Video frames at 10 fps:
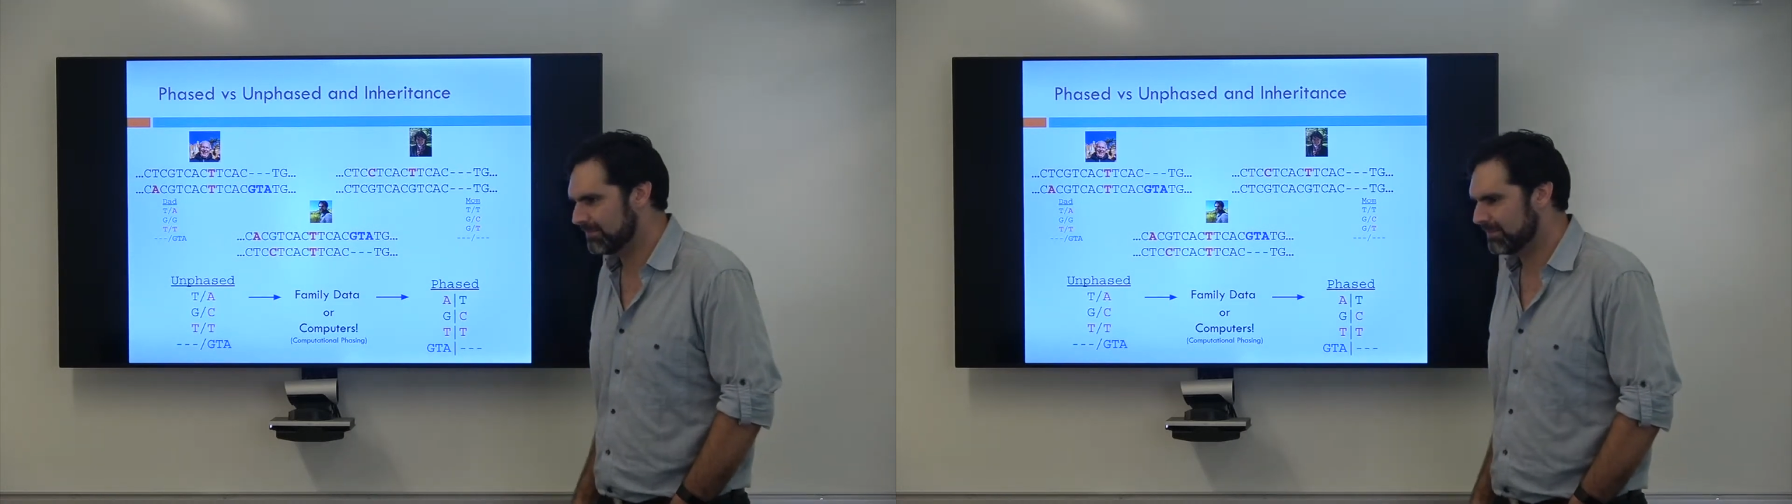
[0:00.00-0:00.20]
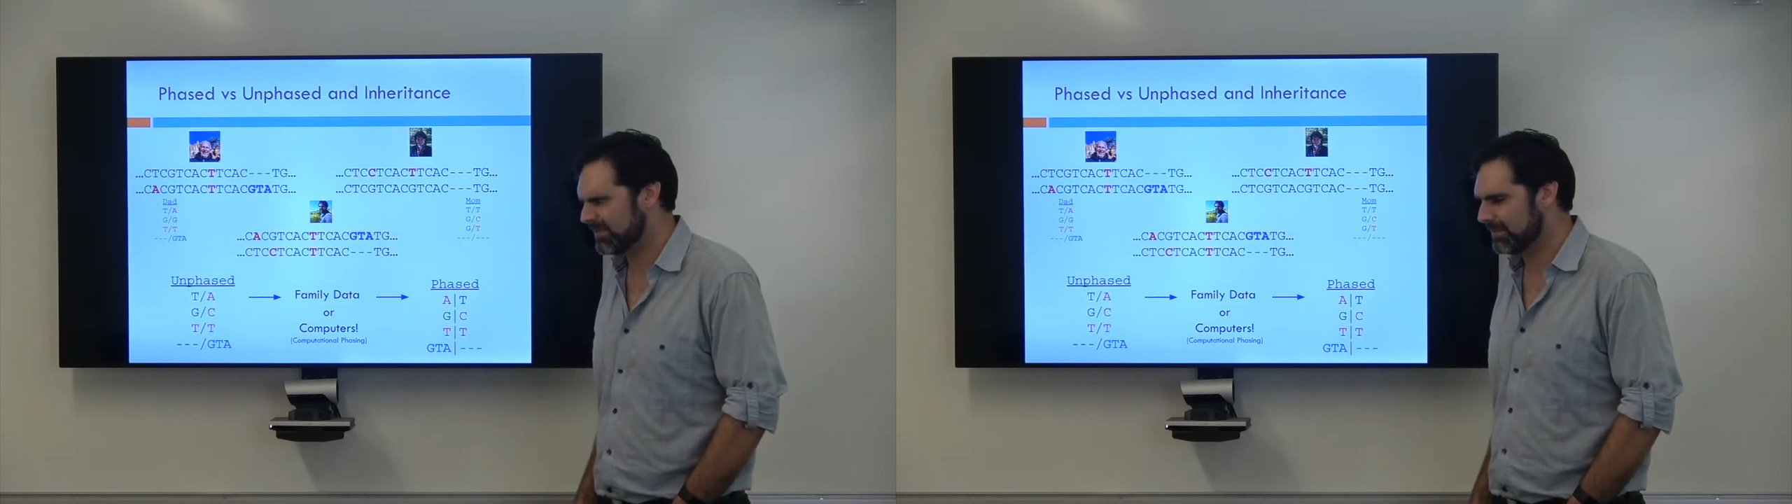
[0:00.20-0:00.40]

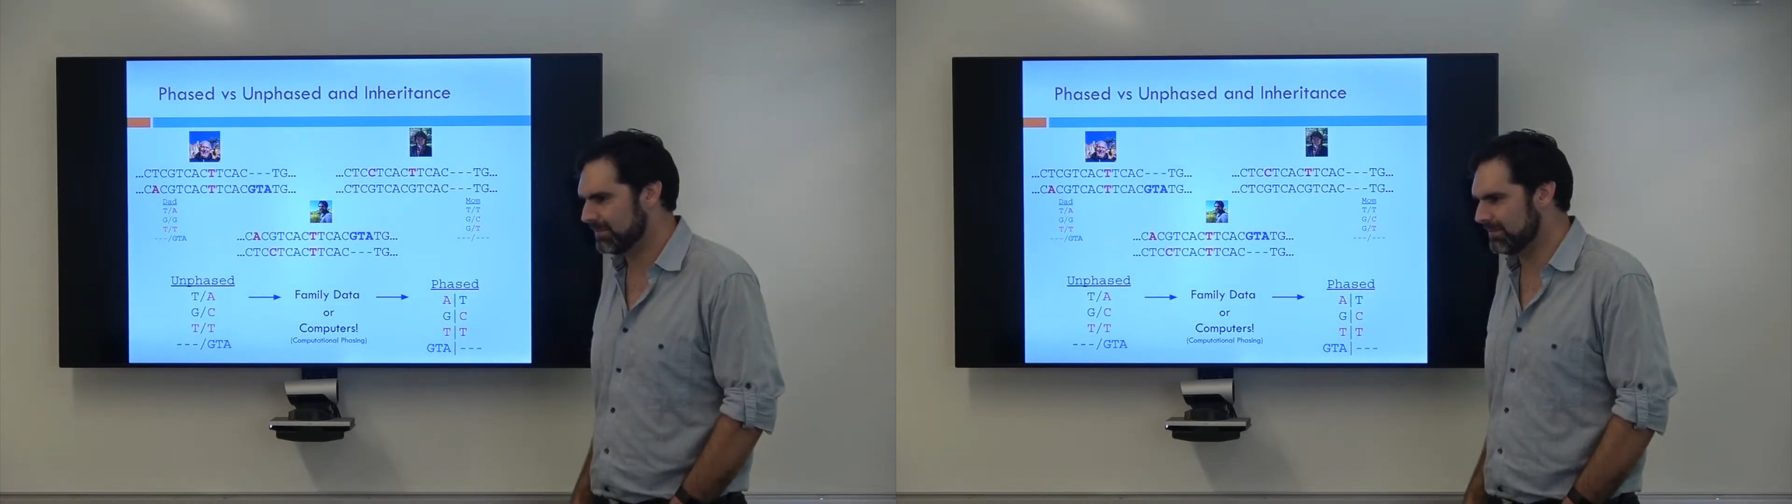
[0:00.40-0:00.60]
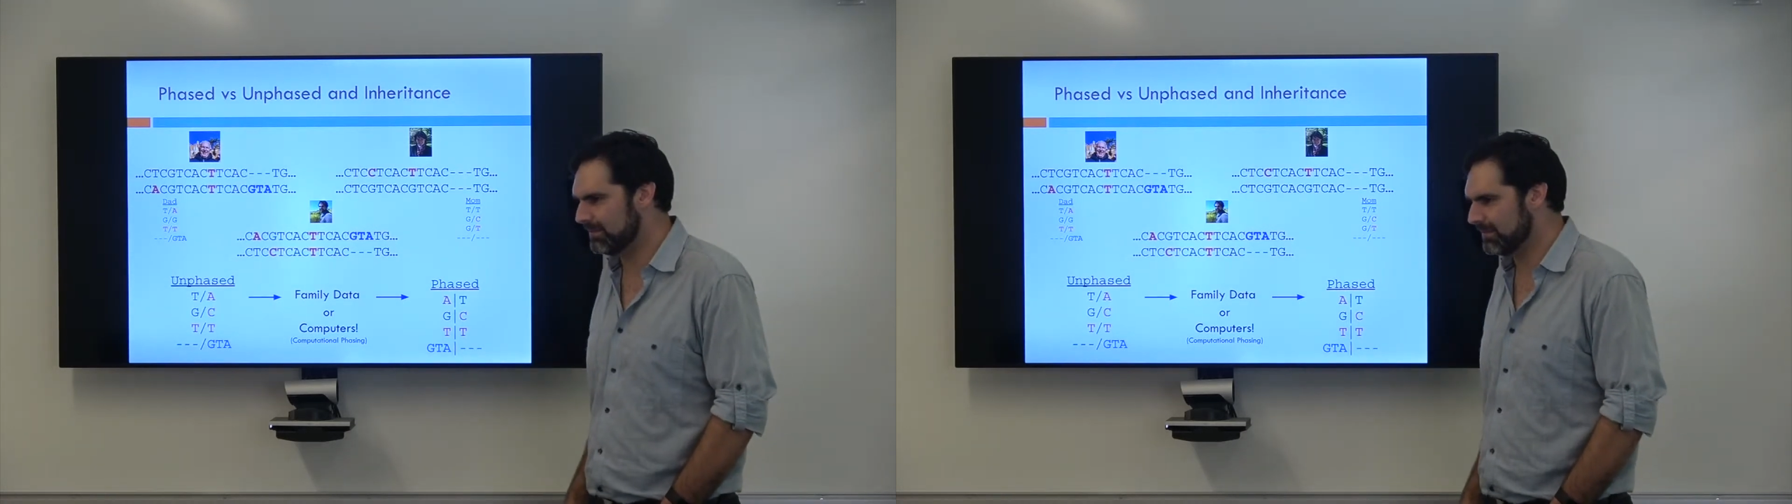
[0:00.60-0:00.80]
done
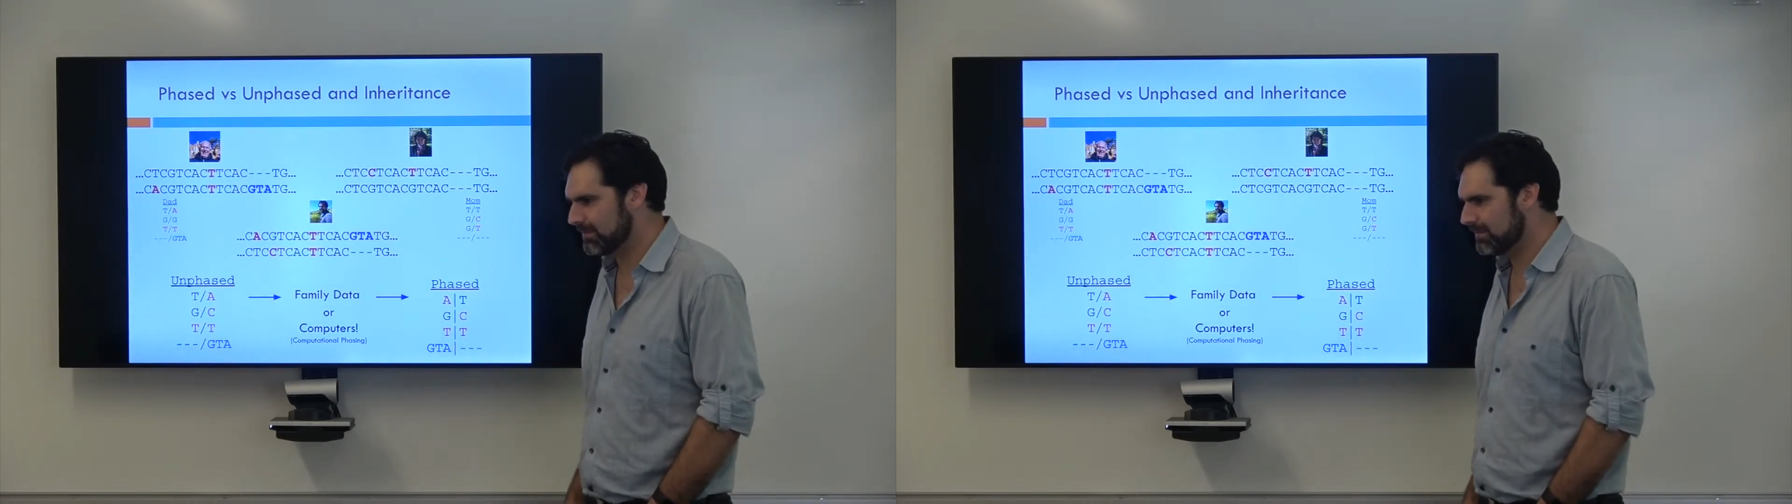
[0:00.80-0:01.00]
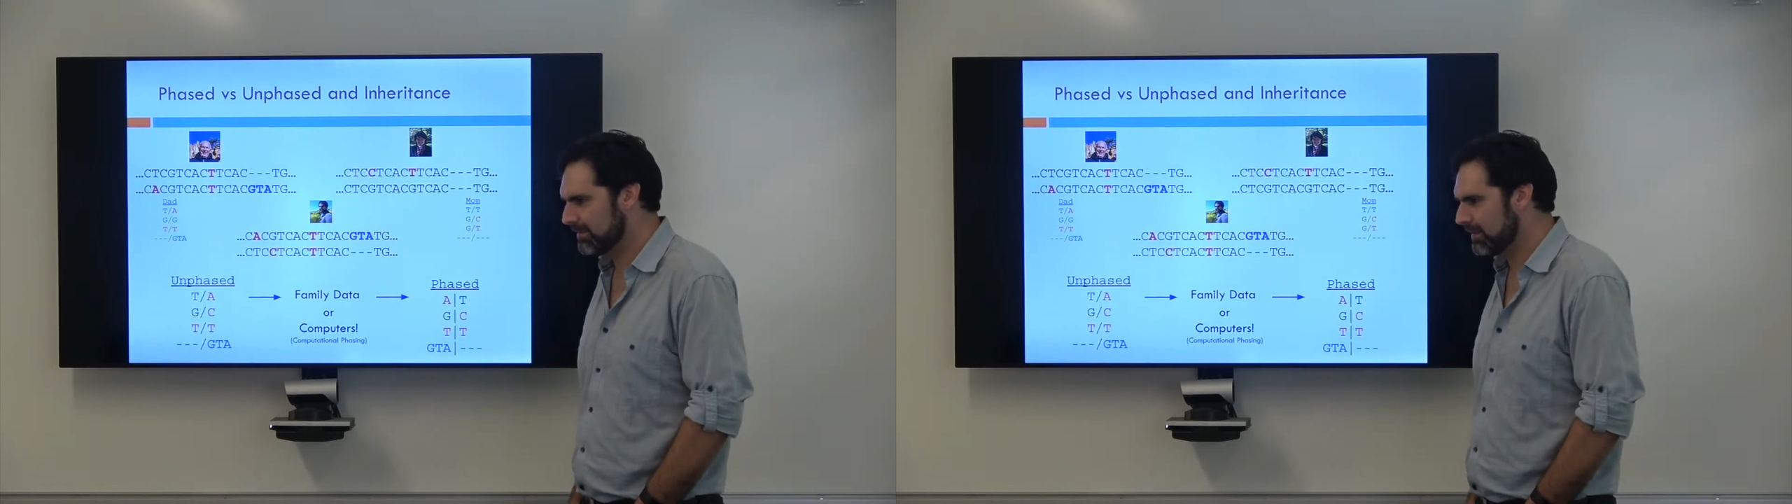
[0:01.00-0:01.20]

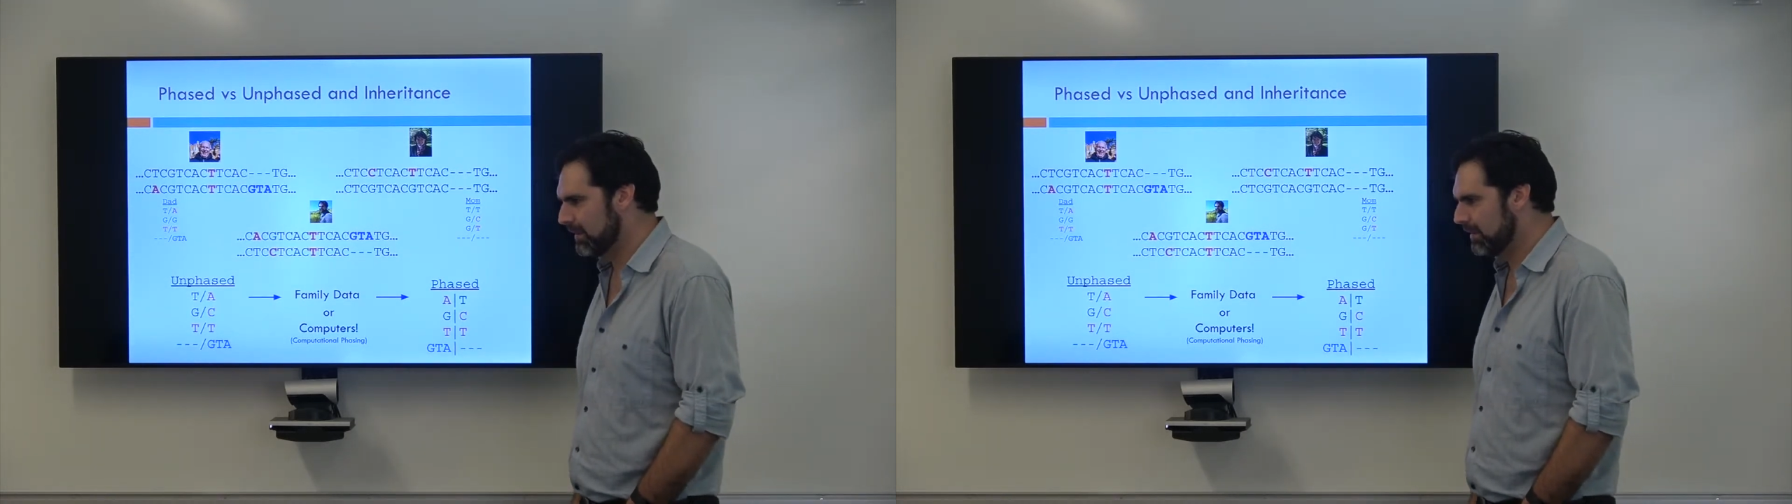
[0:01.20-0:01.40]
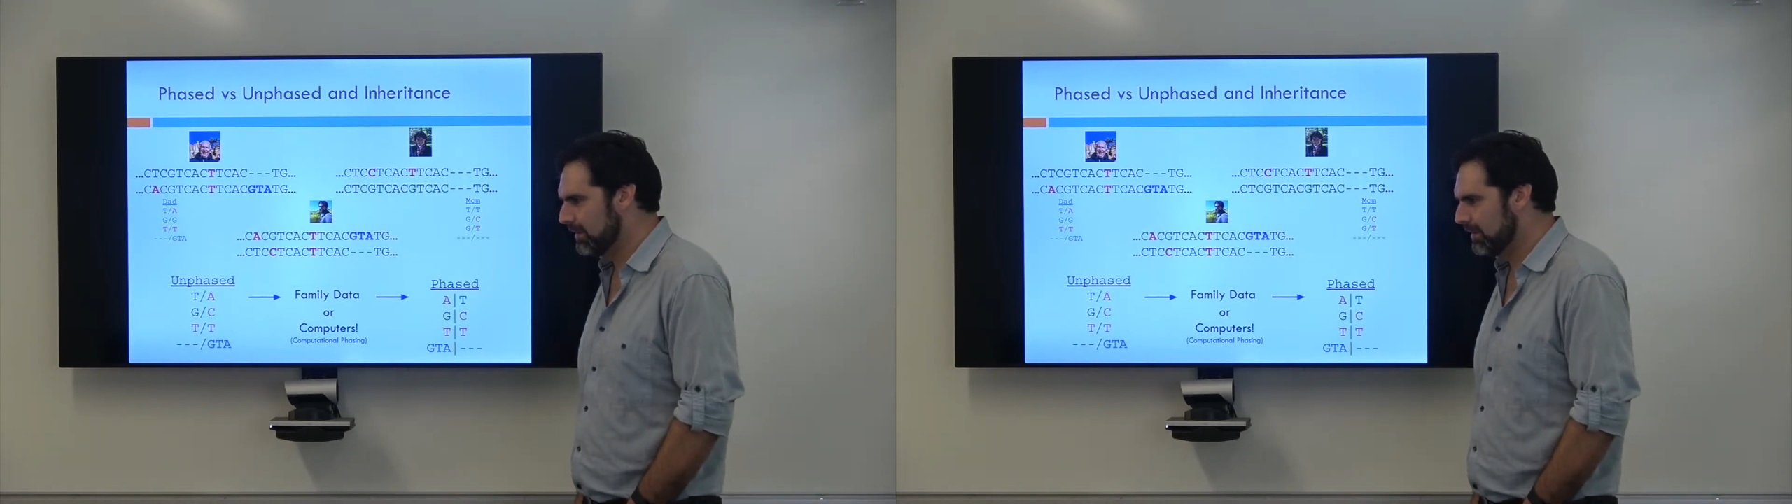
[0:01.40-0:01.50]
computationally,